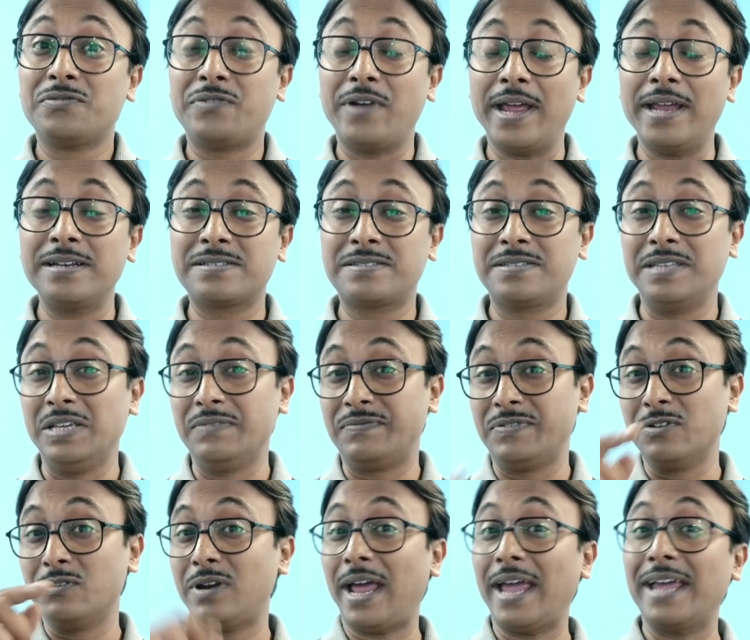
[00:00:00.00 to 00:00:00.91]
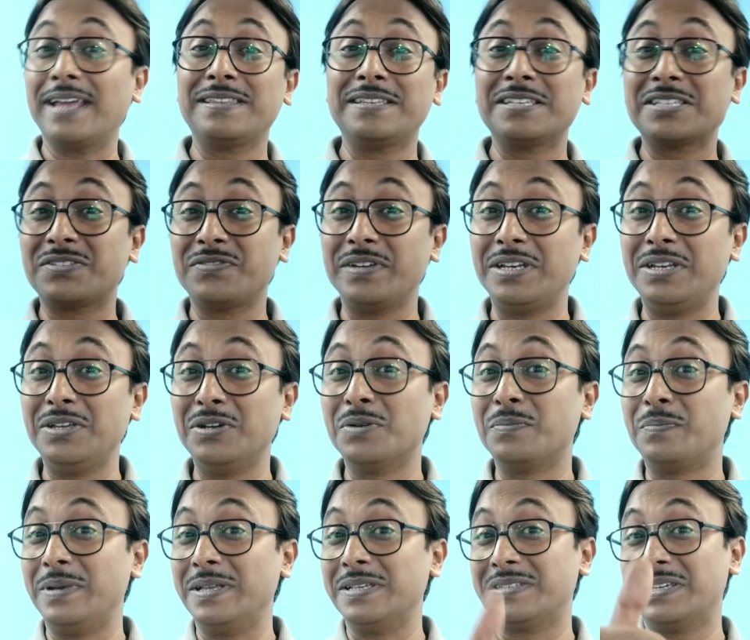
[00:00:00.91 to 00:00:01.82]
Friends, if you like this
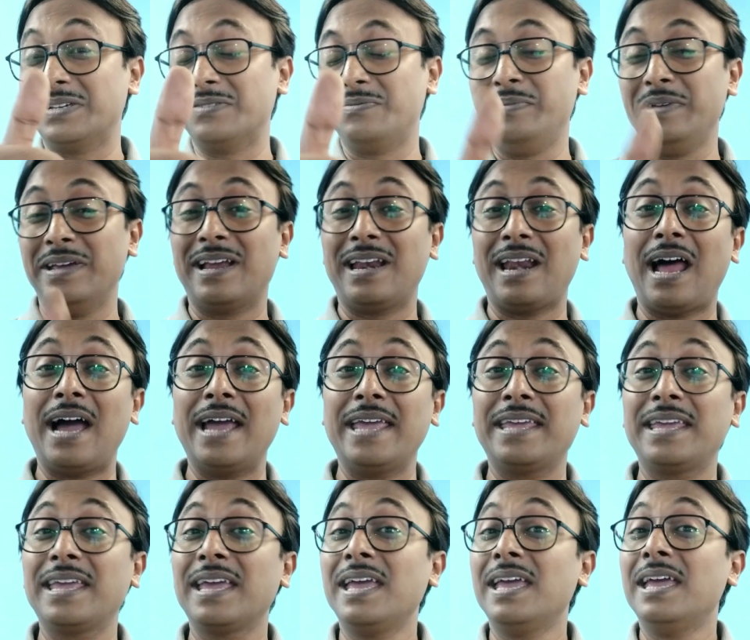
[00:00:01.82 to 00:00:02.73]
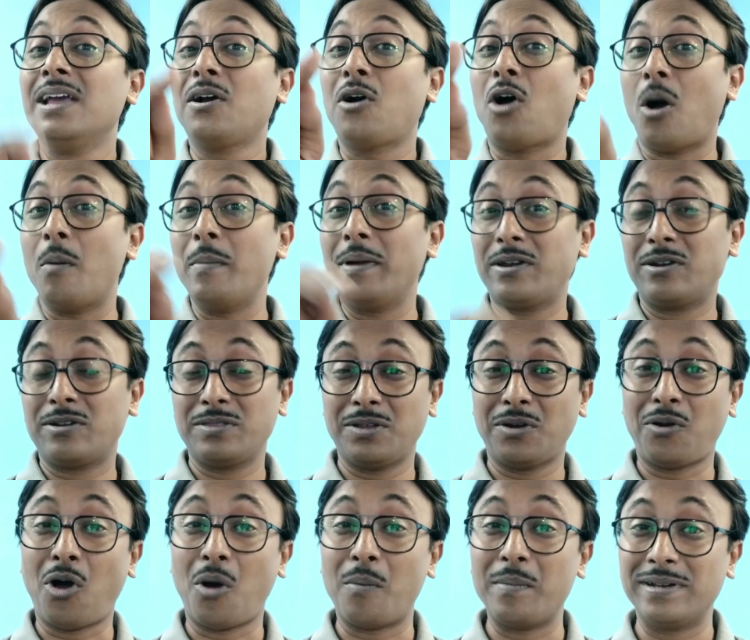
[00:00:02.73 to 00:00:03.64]
video, please give me a like, comment on
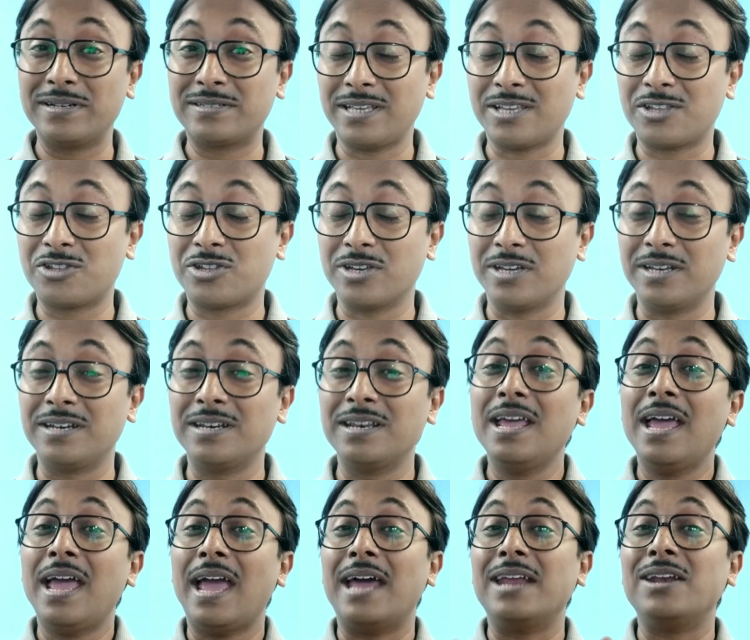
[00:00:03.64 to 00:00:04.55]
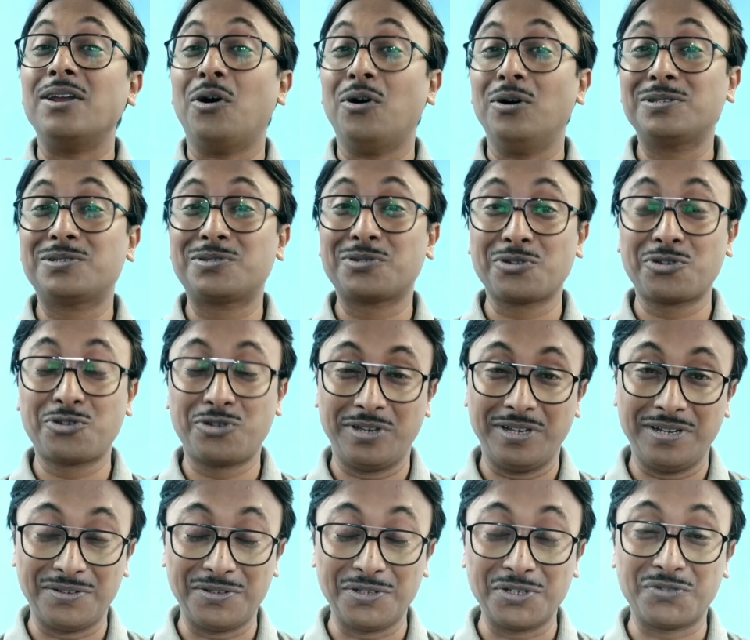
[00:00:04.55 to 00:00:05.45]
the comment section and also
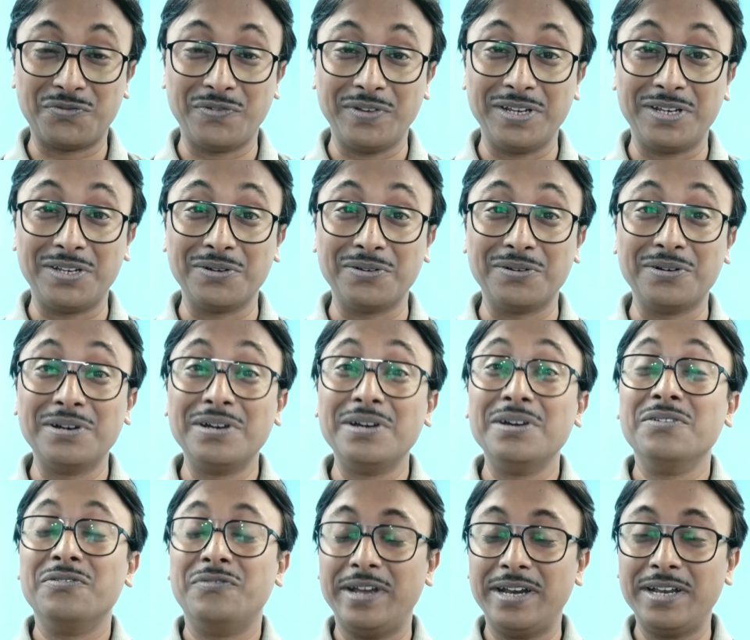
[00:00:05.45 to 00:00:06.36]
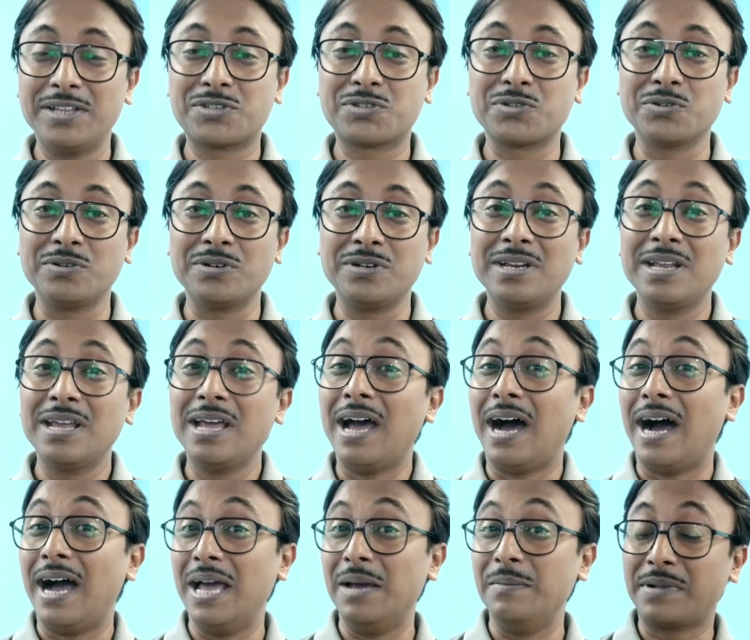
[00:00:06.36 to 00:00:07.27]
share this video. Very soon,
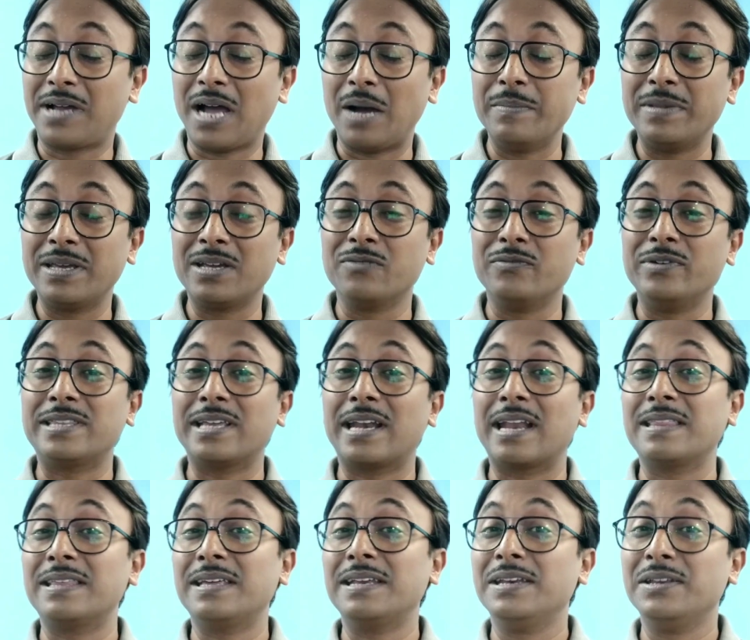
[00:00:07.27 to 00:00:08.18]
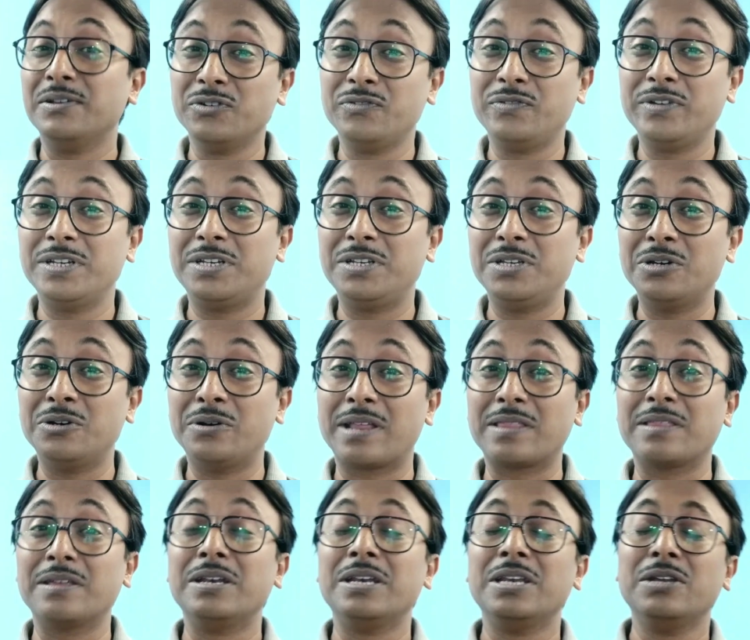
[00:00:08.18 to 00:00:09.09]
I am coming with another new video or
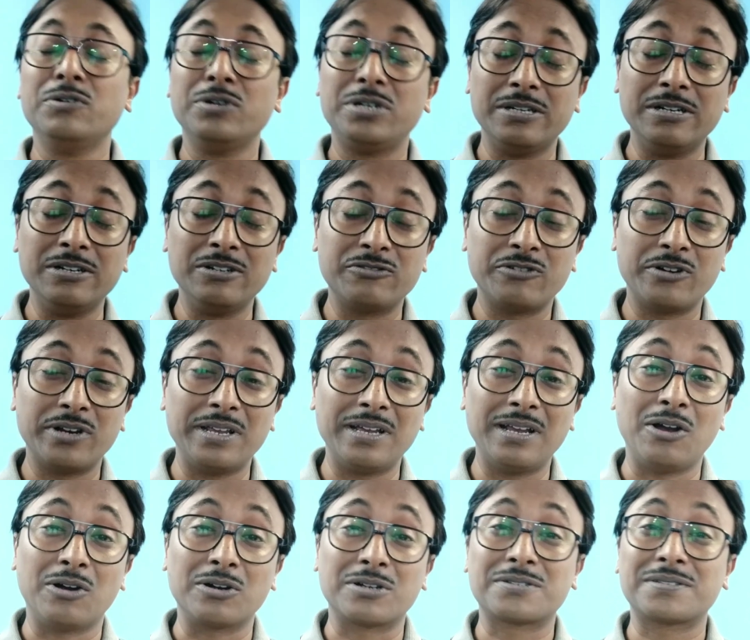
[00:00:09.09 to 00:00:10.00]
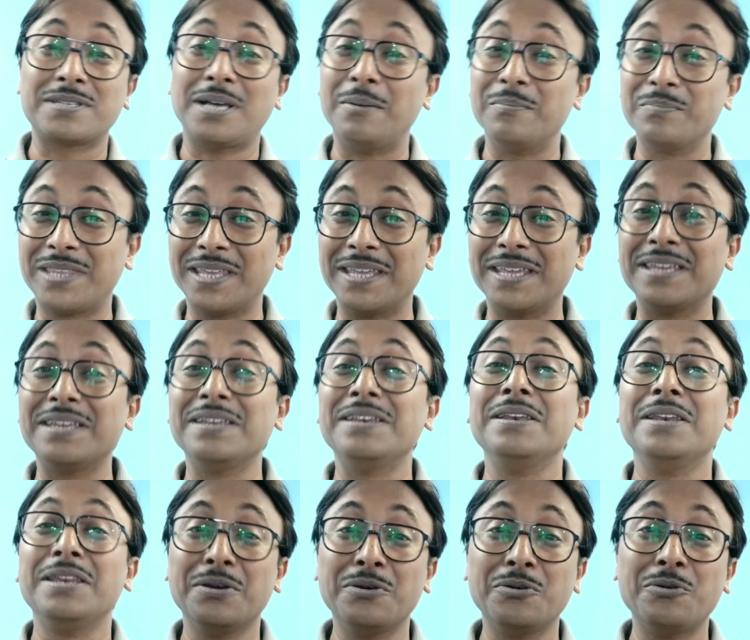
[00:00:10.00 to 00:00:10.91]
another new tutorial or
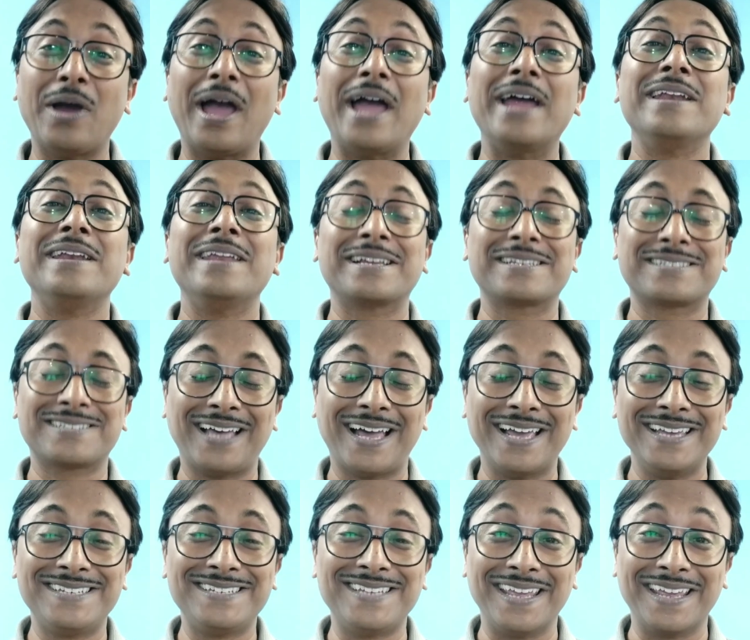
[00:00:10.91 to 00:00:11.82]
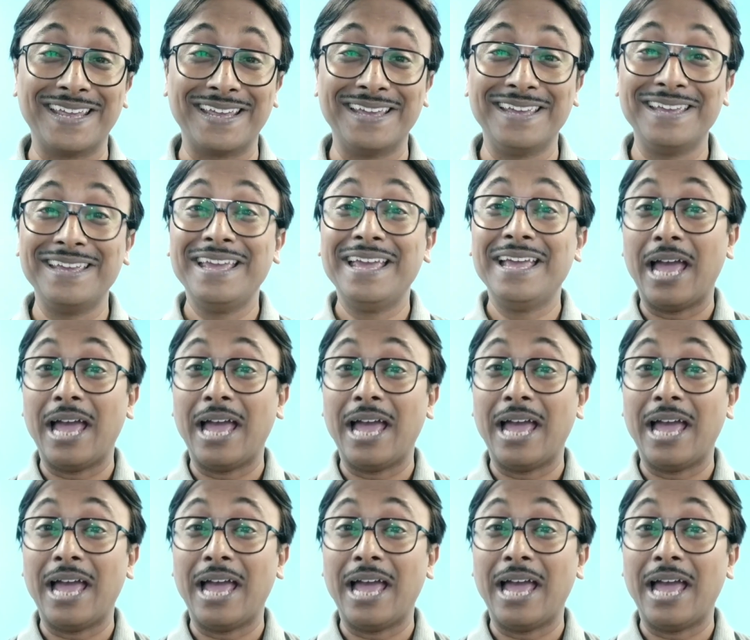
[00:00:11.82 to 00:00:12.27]
something new and exciting.